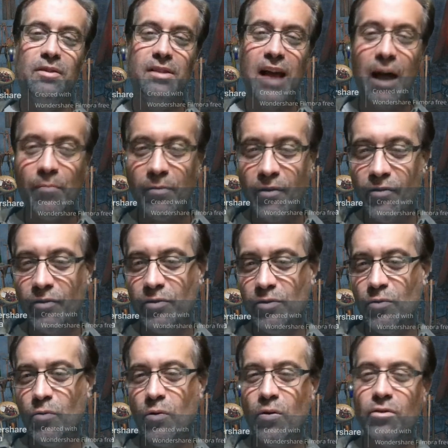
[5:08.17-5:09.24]
Labyrinth
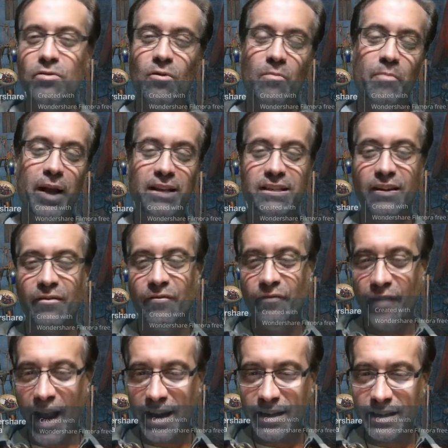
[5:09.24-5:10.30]
Lord or Basic
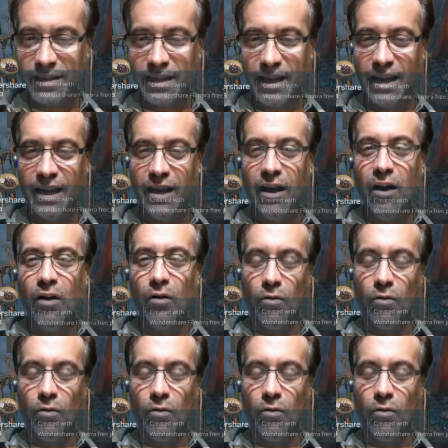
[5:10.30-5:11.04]
Fantasy